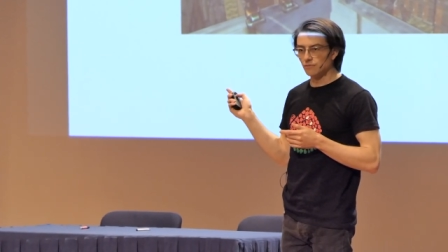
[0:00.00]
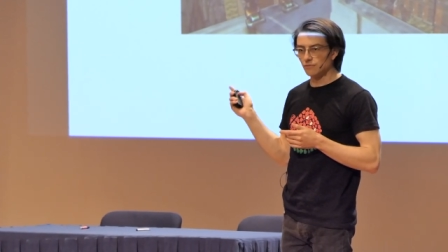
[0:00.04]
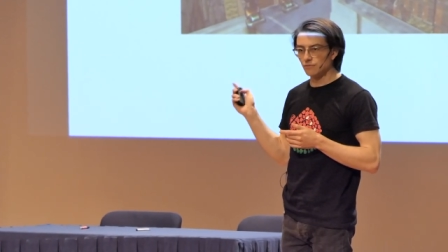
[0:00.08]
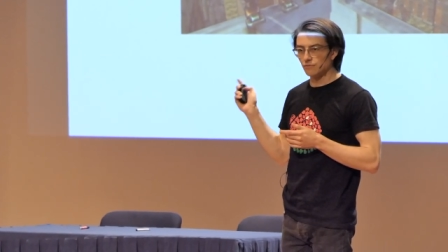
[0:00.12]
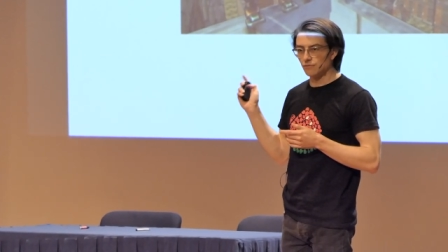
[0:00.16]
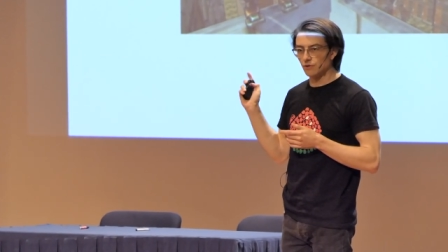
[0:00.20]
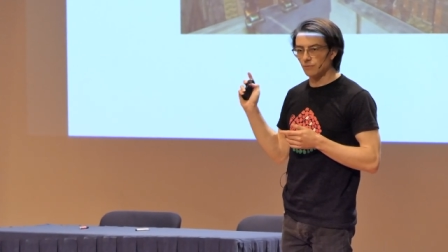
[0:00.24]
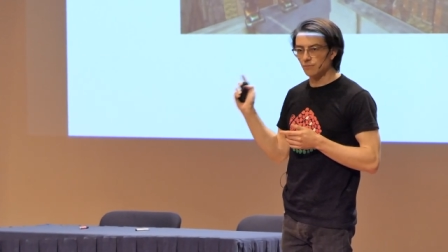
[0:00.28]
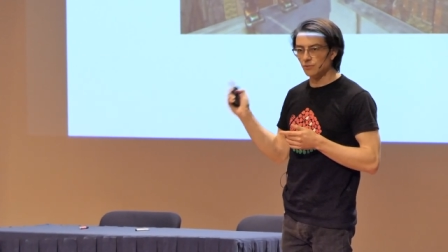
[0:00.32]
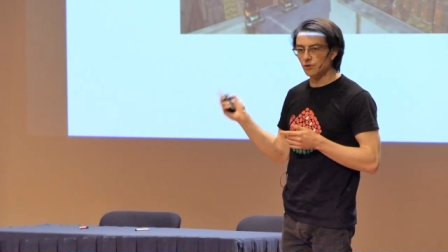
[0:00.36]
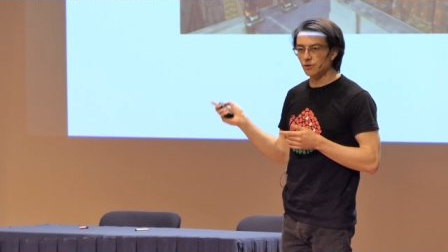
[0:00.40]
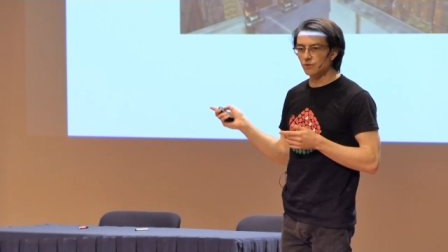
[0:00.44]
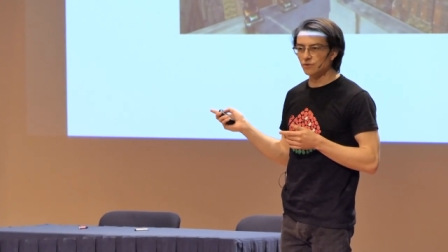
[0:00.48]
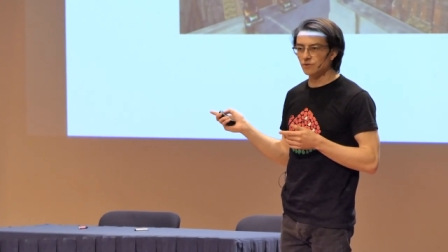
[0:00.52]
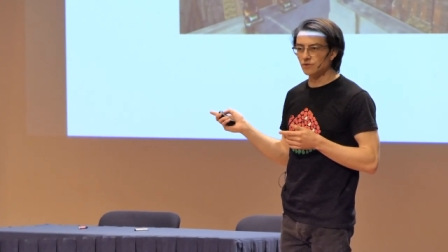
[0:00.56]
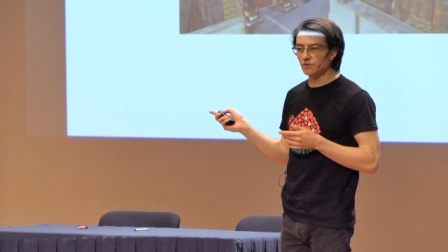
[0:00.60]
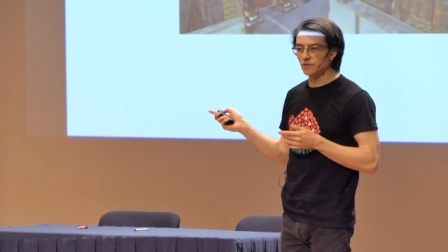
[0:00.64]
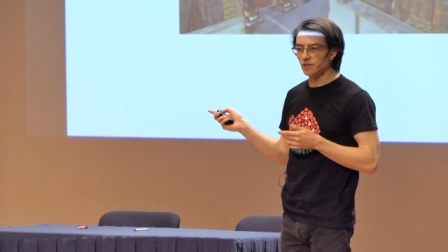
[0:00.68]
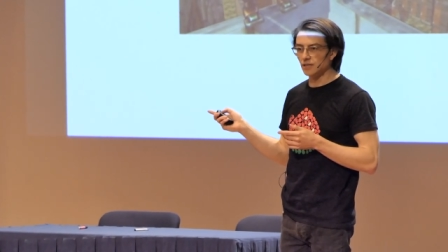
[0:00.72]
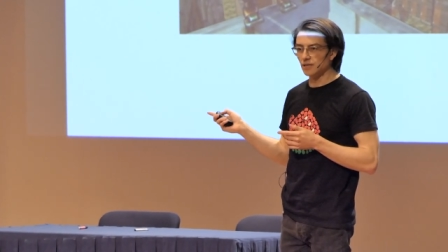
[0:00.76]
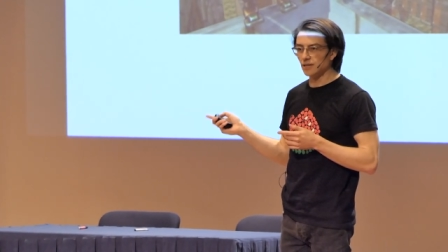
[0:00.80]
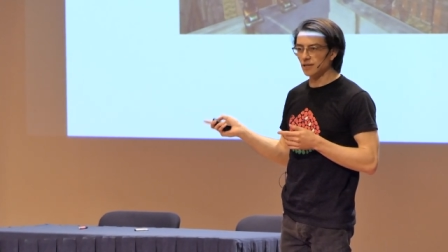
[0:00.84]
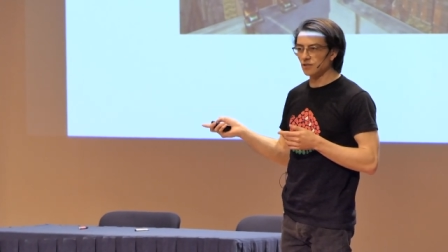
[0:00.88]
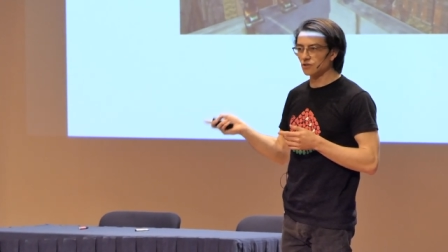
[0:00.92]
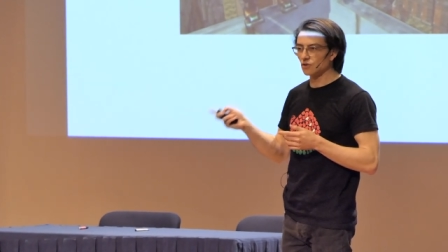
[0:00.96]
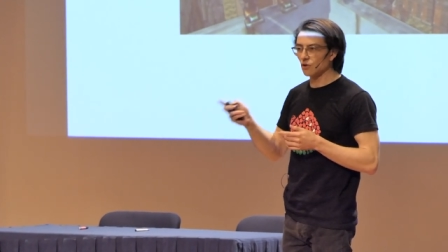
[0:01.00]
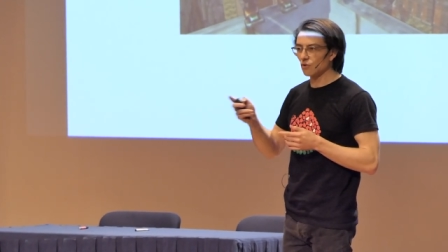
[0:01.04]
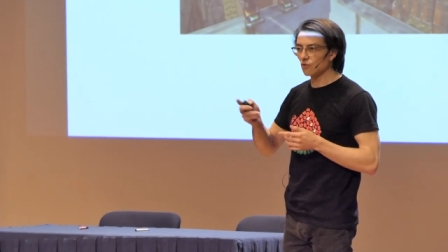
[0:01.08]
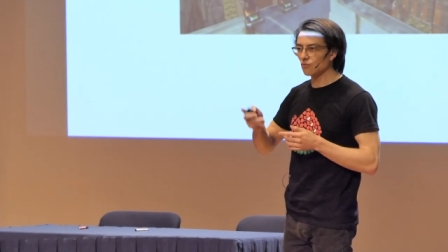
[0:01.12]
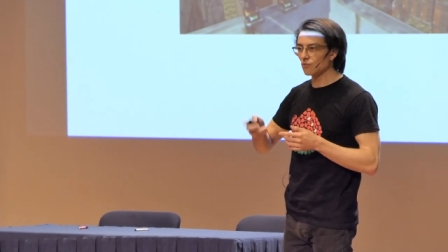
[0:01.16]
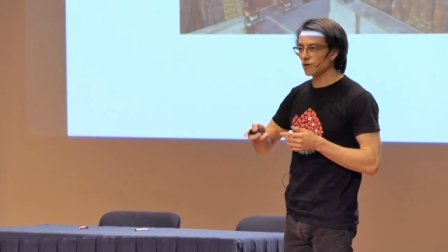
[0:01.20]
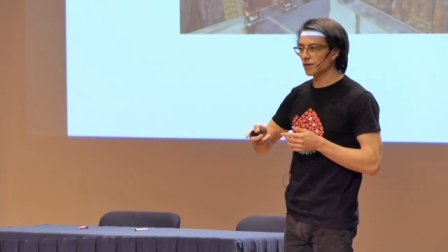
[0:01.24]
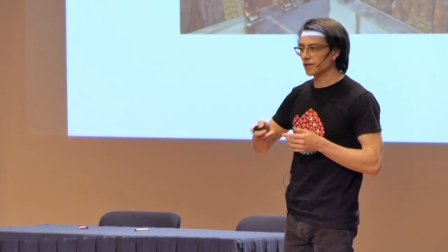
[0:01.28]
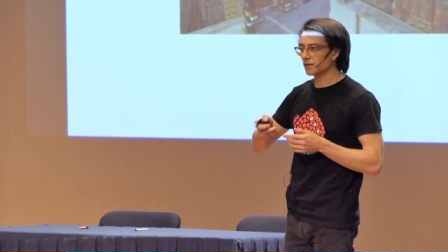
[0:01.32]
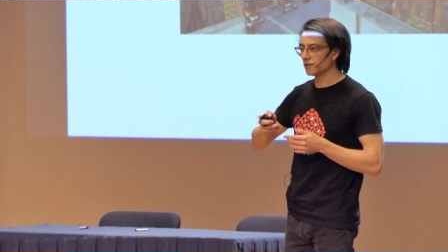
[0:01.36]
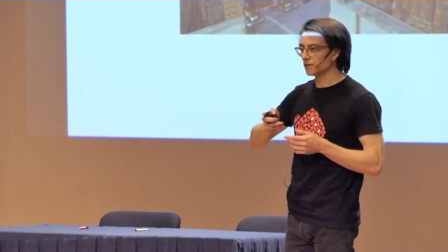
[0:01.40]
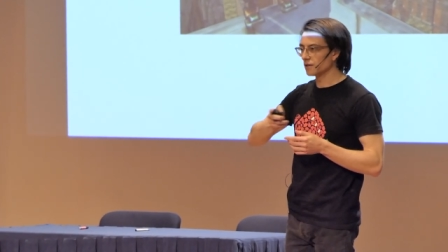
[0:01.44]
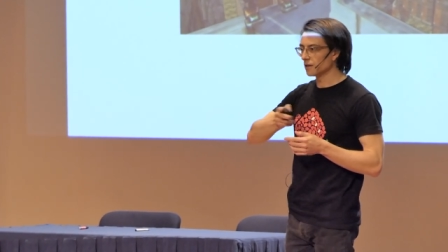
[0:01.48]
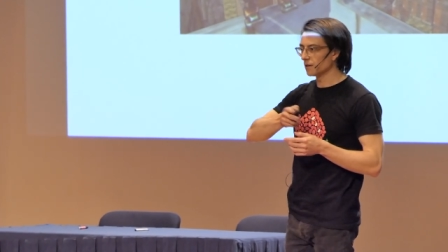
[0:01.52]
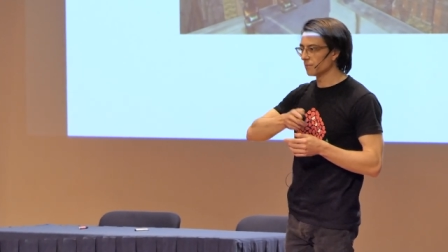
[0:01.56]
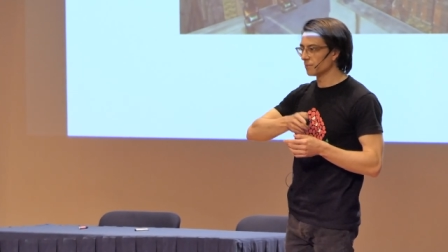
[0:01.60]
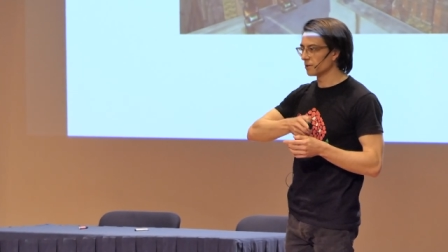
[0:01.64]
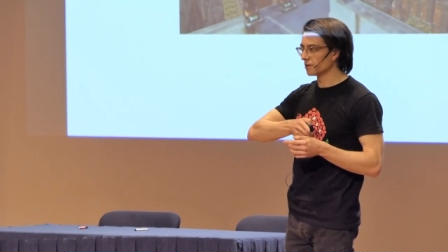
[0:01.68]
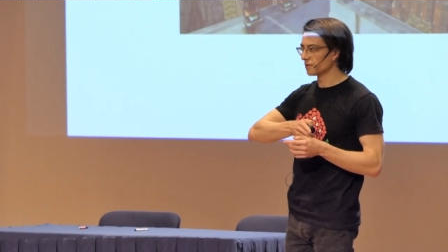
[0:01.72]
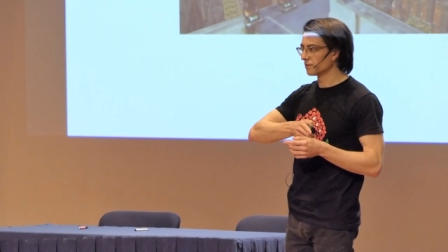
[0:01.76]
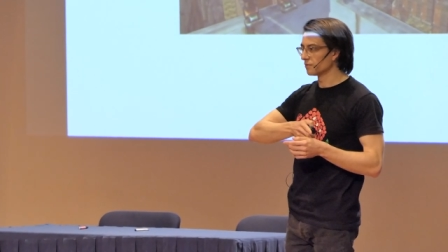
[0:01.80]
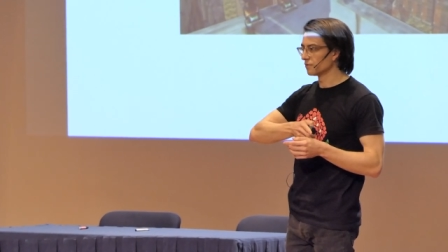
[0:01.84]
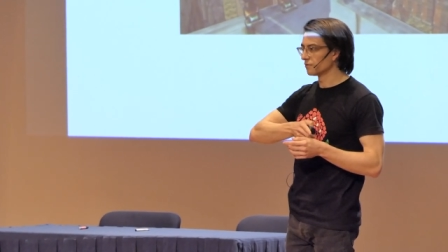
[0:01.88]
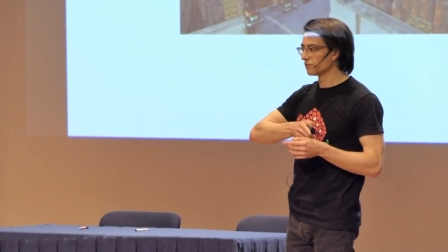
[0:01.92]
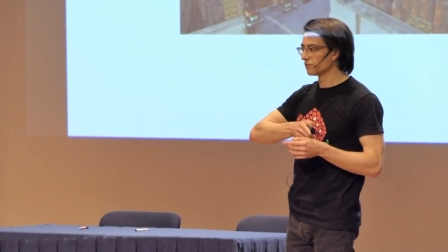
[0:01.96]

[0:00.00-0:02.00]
from Unity is already coming